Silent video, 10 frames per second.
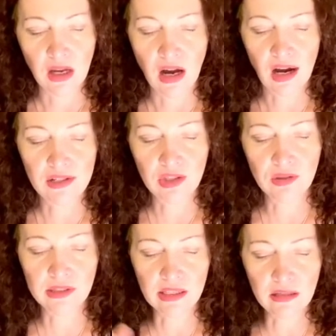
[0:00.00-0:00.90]
I do
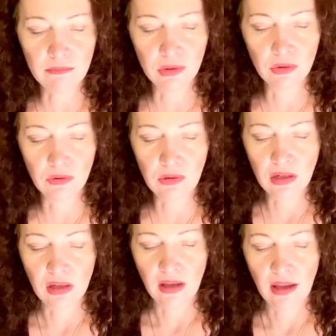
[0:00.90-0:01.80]
see a moon,
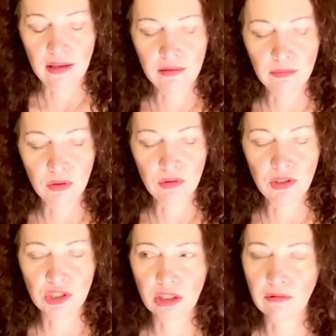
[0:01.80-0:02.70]
and the moon
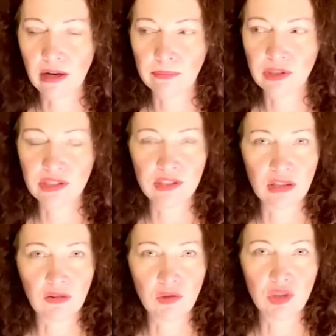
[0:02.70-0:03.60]
usually represents
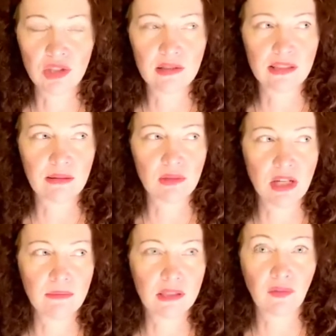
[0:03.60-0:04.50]
illusions,
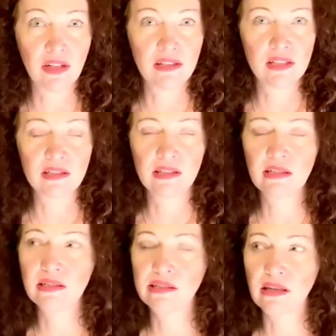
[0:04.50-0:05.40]
sometimes
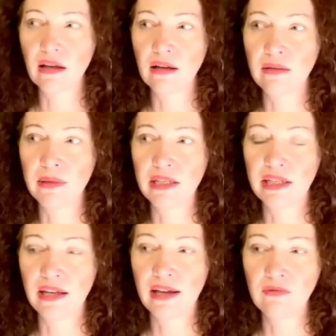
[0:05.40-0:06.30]
fantasies. It
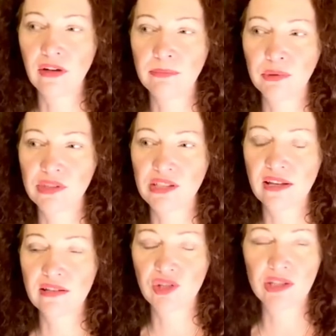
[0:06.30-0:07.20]
can
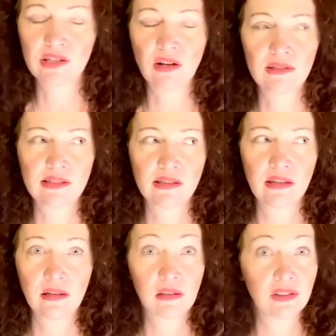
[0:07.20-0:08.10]
represent just not
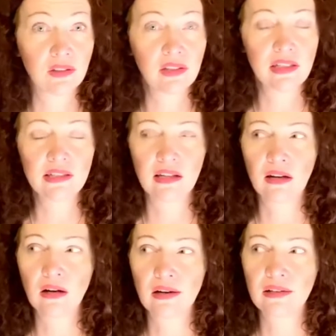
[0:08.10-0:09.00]
seeing clearly,
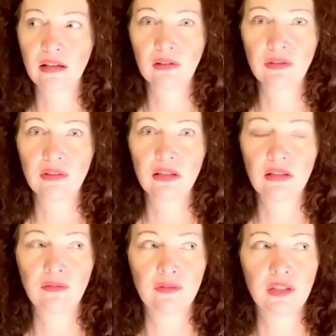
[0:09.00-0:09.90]
or the
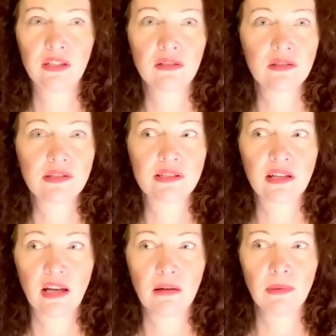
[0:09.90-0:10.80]
fears that
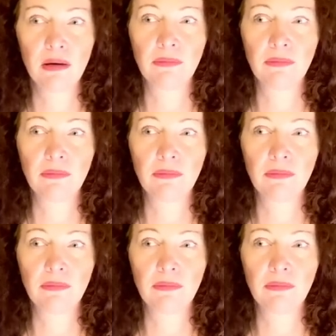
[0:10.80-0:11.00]
come up